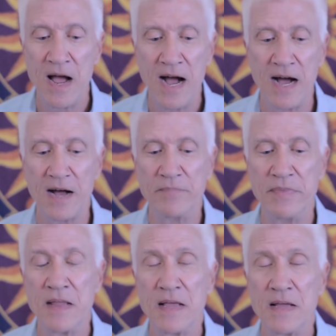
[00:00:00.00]

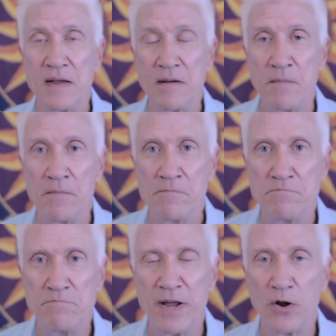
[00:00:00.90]

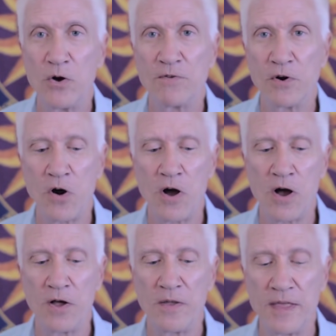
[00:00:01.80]
But overall,